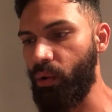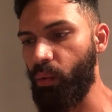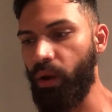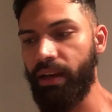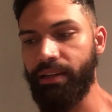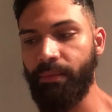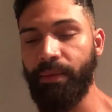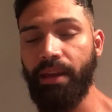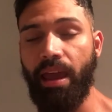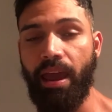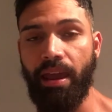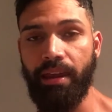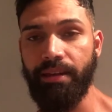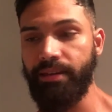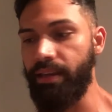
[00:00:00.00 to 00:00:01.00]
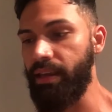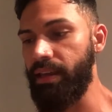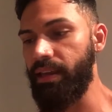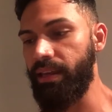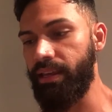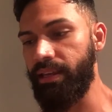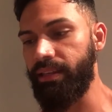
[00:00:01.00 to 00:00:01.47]
vitamin A,
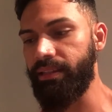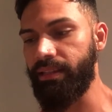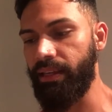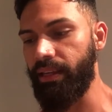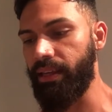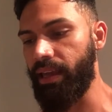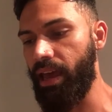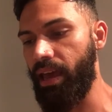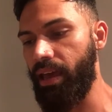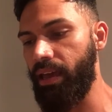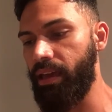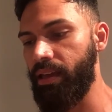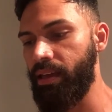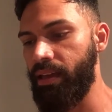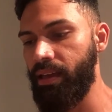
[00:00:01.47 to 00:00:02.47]
D, E, C, K,